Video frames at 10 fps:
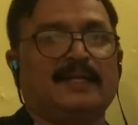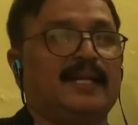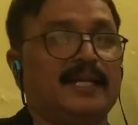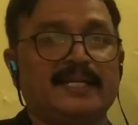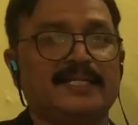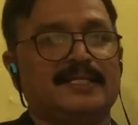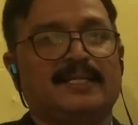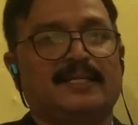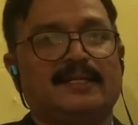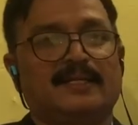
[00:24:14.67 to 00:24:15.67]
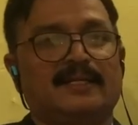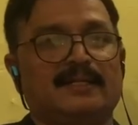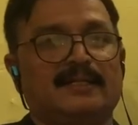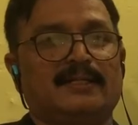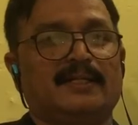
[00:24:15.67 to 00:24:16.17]
it is a
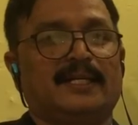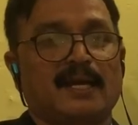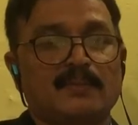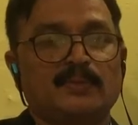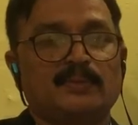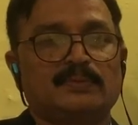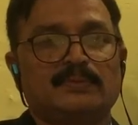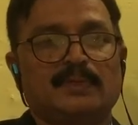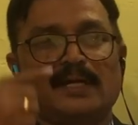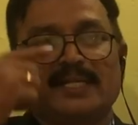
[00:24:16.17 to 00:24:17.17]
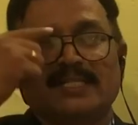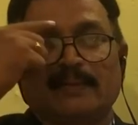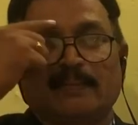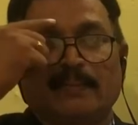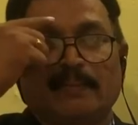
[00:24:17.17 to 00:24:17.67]
taboo, or it's a
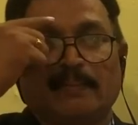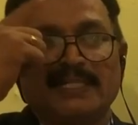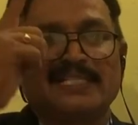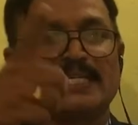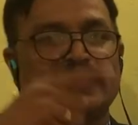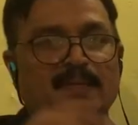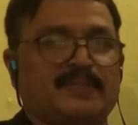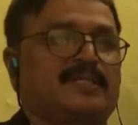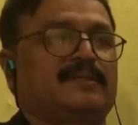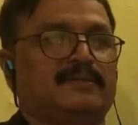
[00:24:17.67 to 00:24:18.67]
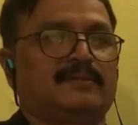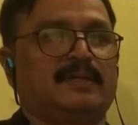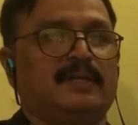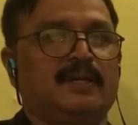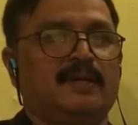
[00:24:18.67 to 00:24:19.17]
misconception.
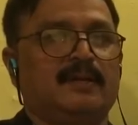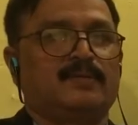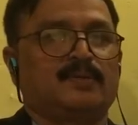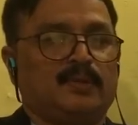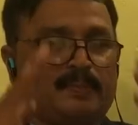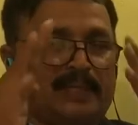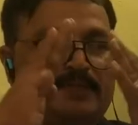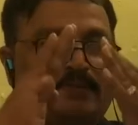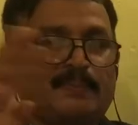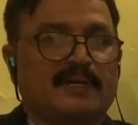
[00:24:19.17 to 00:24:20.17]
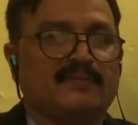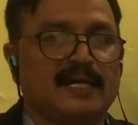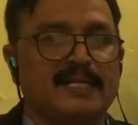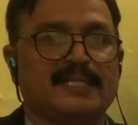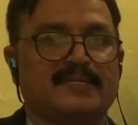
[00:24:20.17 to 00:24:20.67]
So you please wipe off
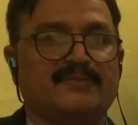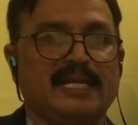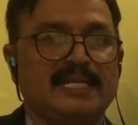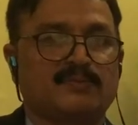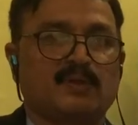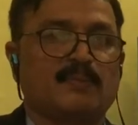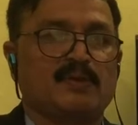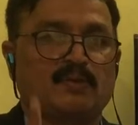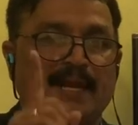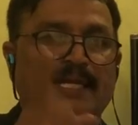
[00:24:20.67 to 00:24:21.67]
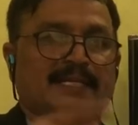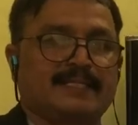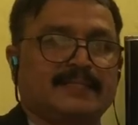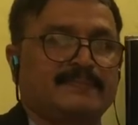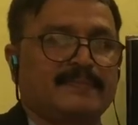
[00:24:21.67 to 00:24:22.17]
all such feelings from your minds.
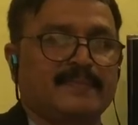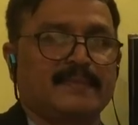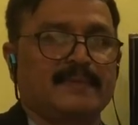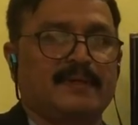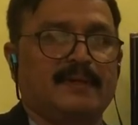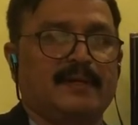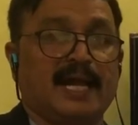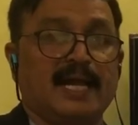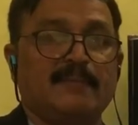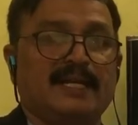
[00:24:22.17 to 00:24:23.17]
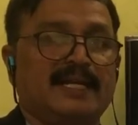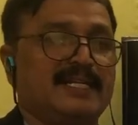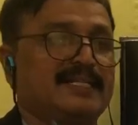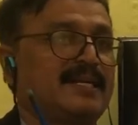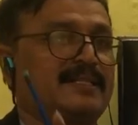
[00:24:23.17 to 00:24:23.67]
Hymen
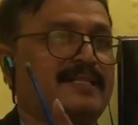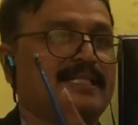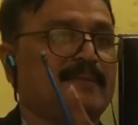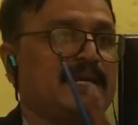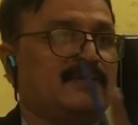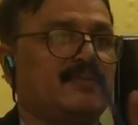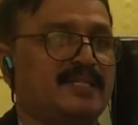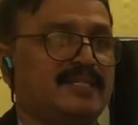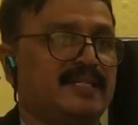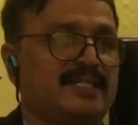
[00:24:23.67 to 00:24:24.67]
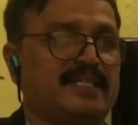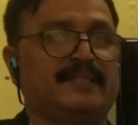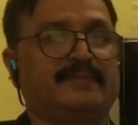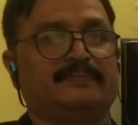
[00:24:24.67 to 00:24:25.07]
is not the symbol of virginity.